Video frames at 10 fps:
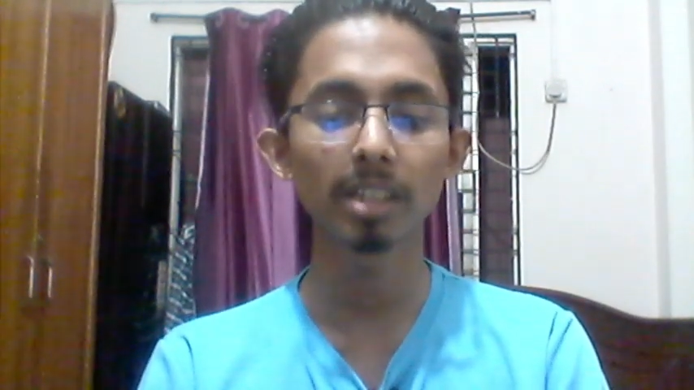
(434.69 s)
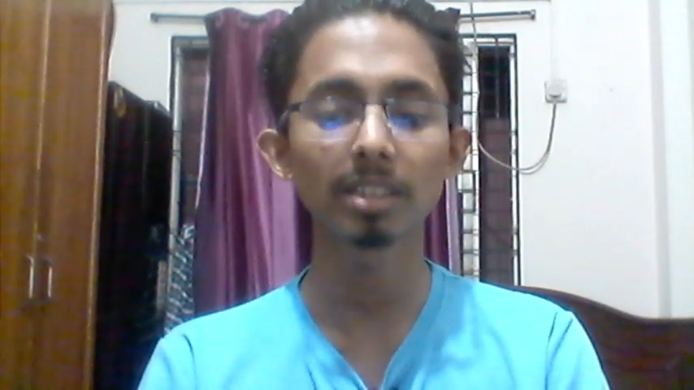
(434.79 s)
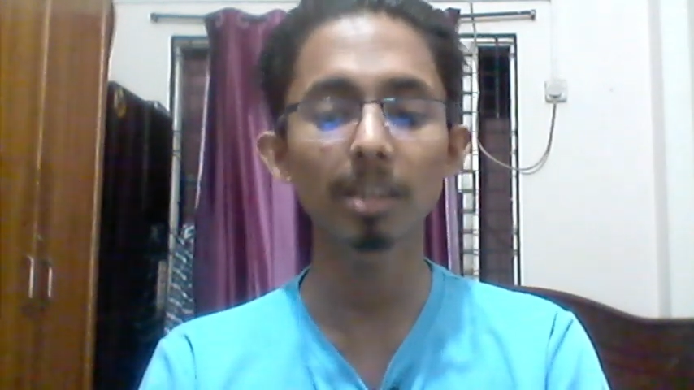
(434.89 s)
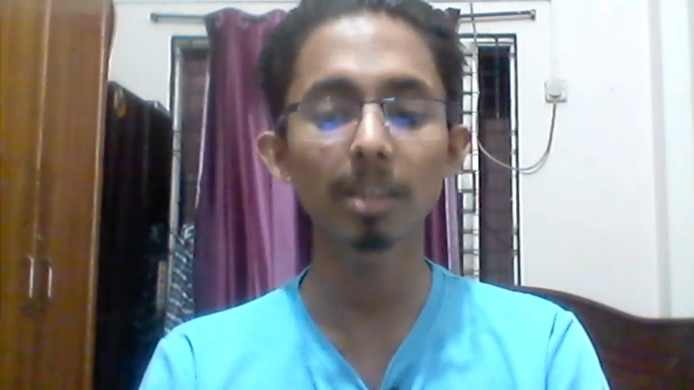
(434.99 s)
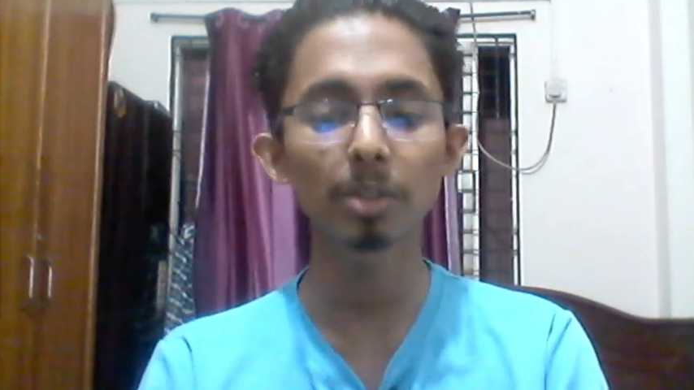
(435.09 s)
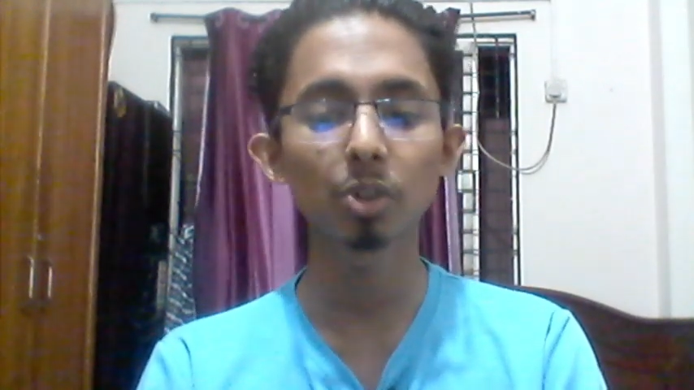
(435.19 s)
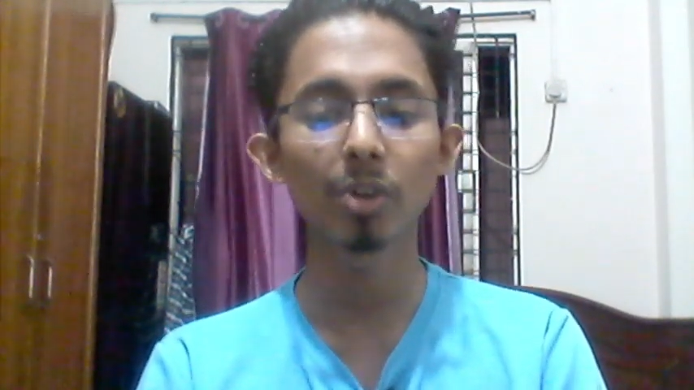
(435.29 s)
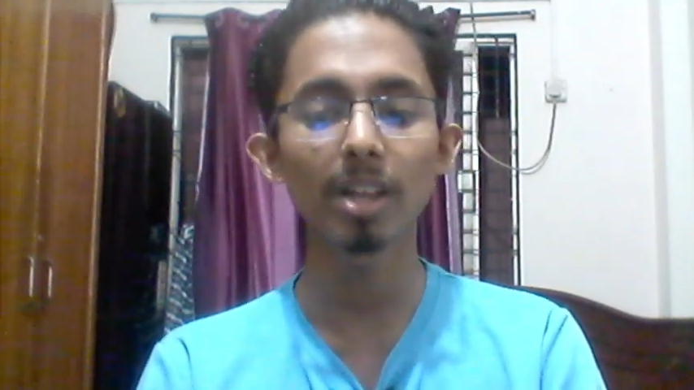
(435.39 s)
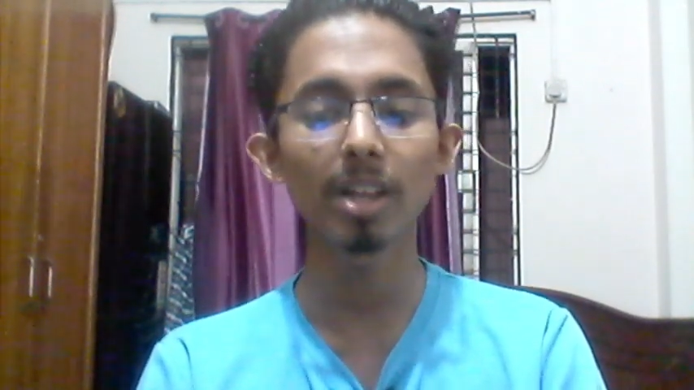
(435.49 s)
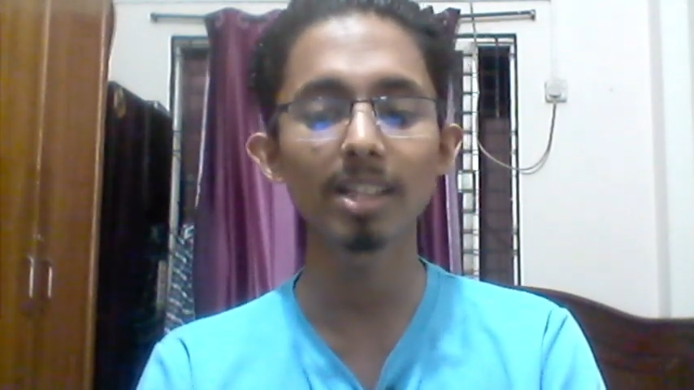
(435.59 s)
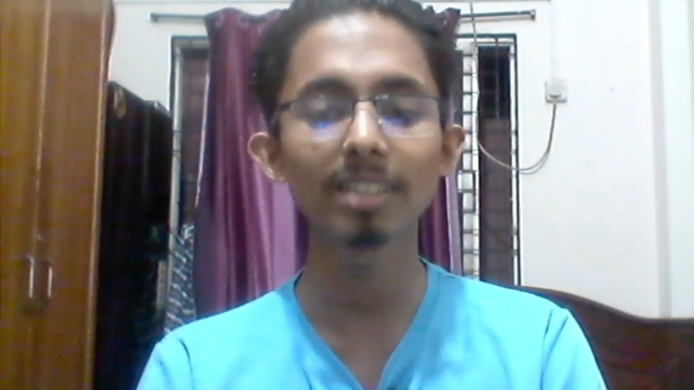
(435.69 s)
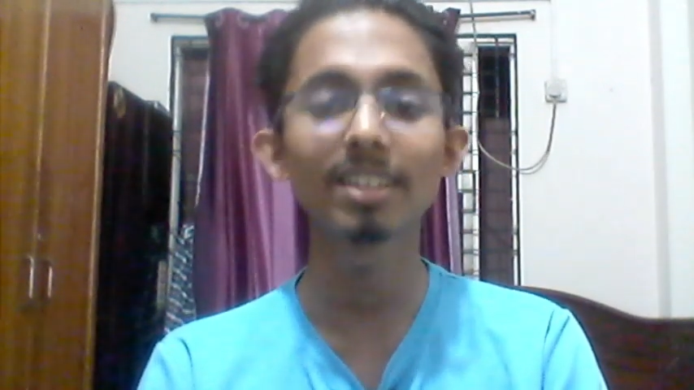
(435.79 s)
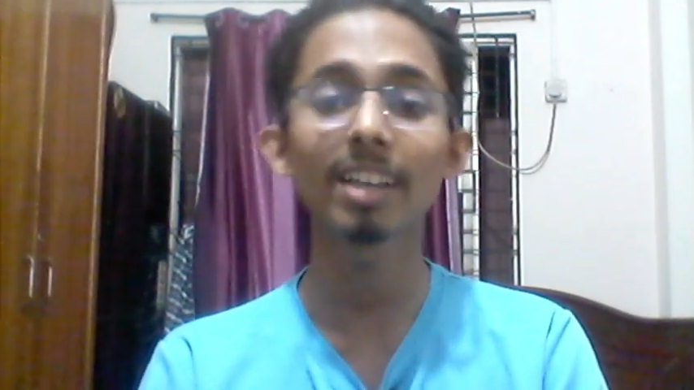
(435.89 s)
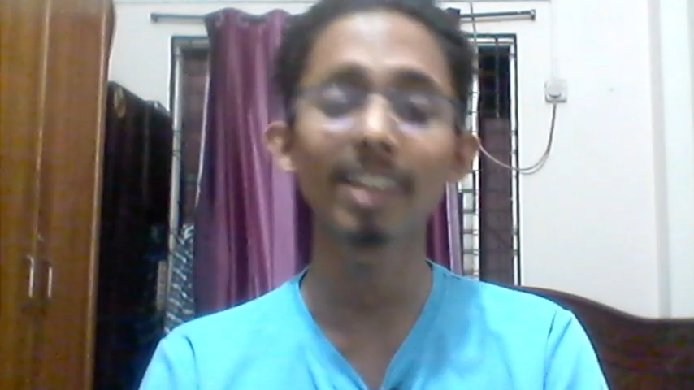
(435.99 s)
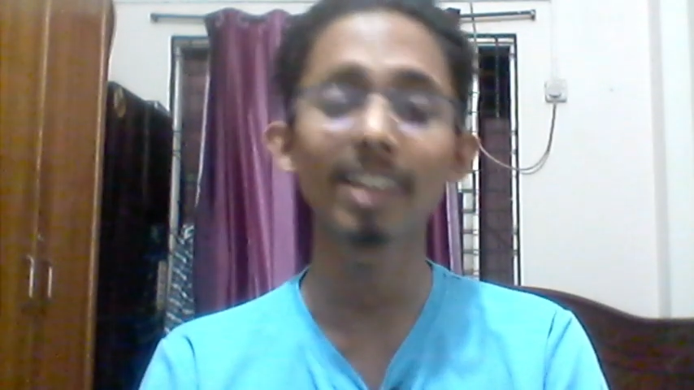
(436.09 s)
Islamic Sharia links
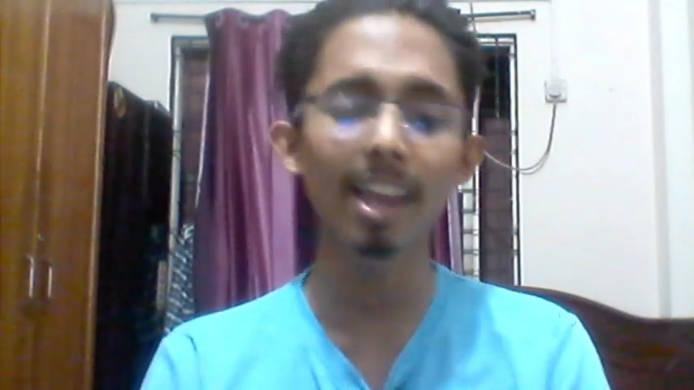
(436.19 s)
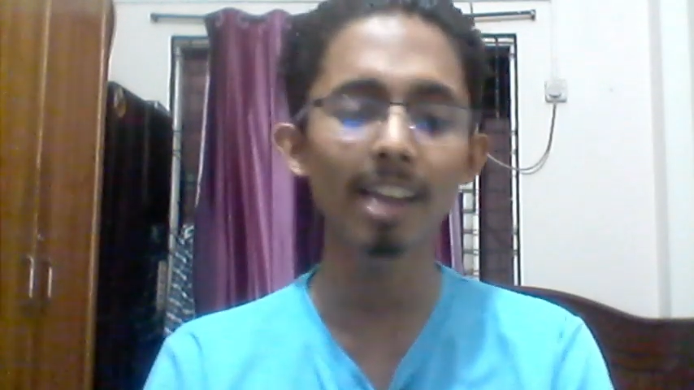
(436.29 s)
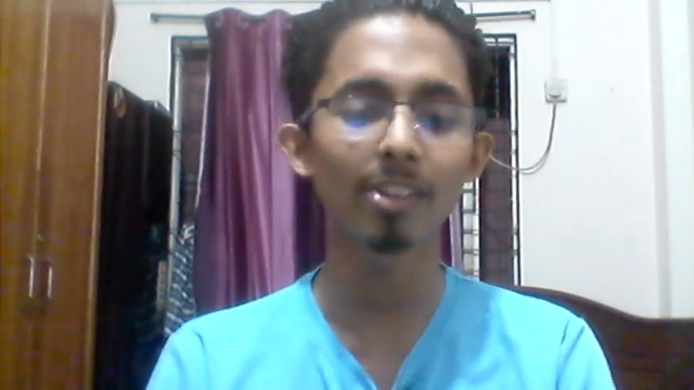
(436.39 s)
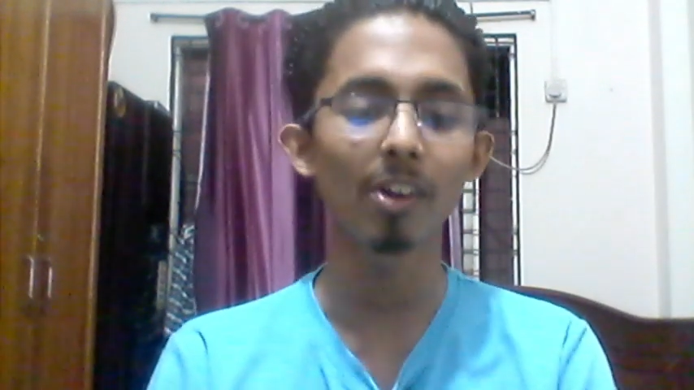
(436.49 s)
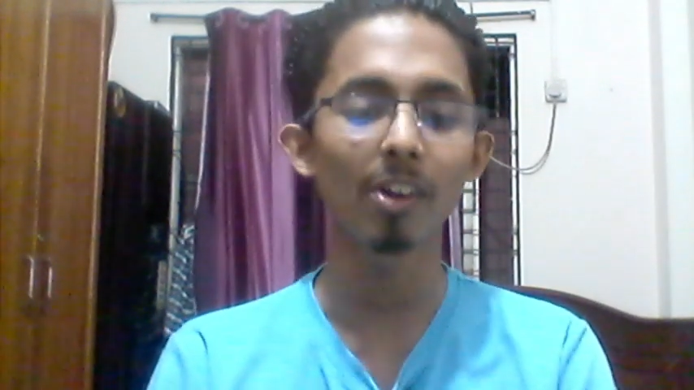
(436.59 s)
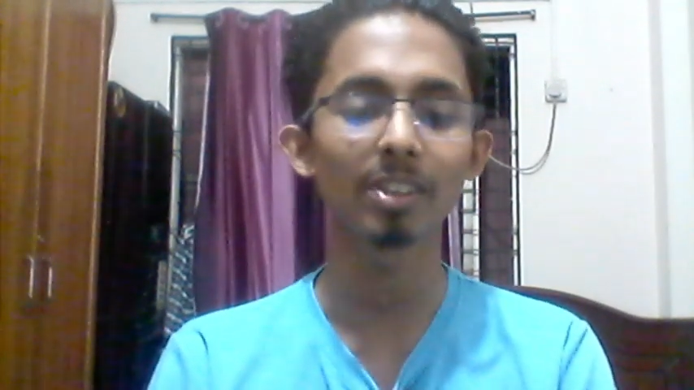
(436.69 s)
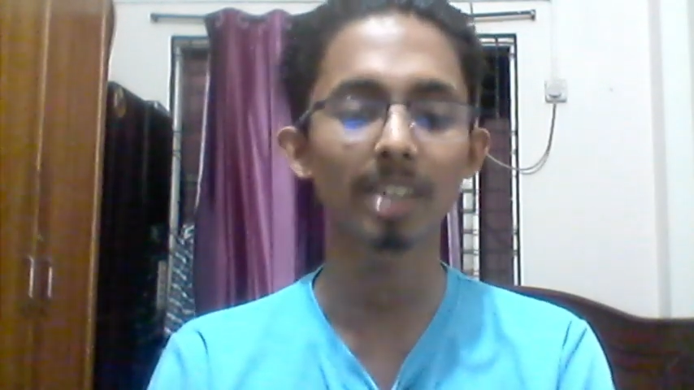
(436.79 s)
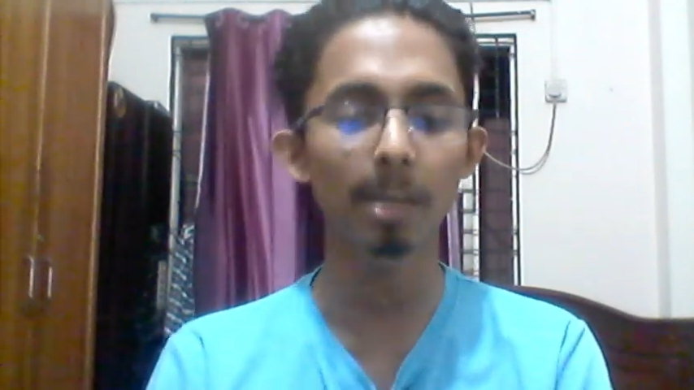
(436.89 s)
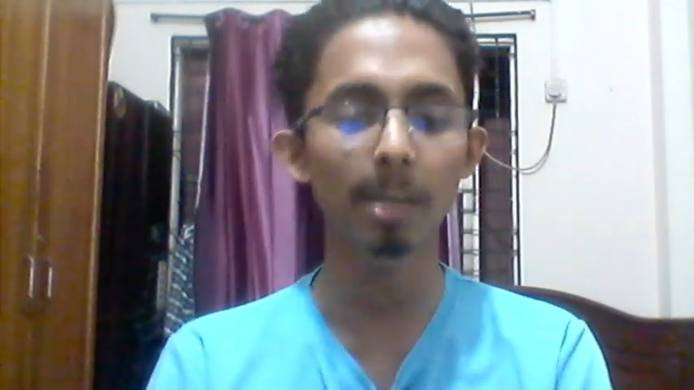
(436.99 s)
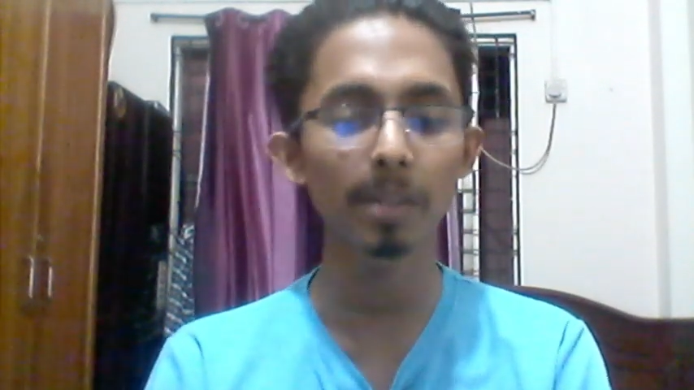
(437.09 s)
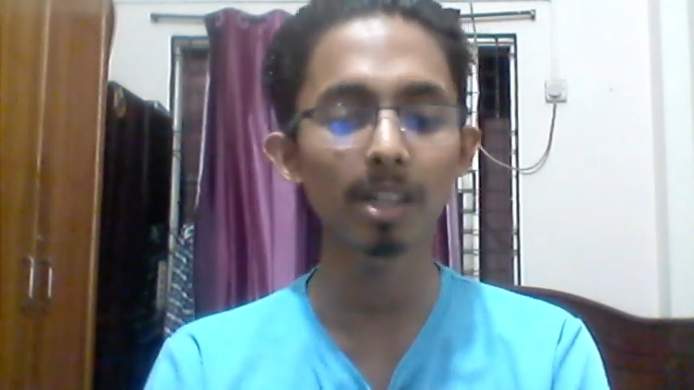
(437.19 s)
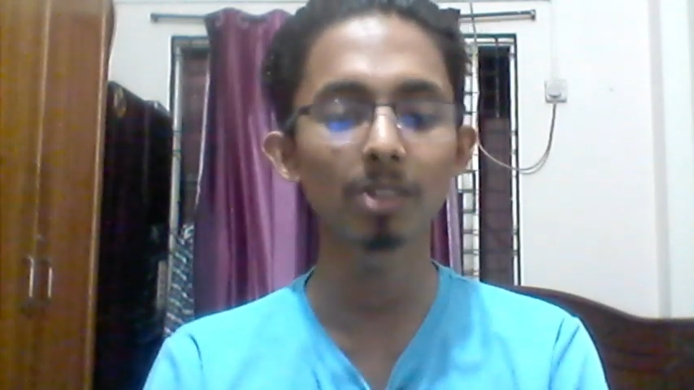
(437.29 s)
the gain on capital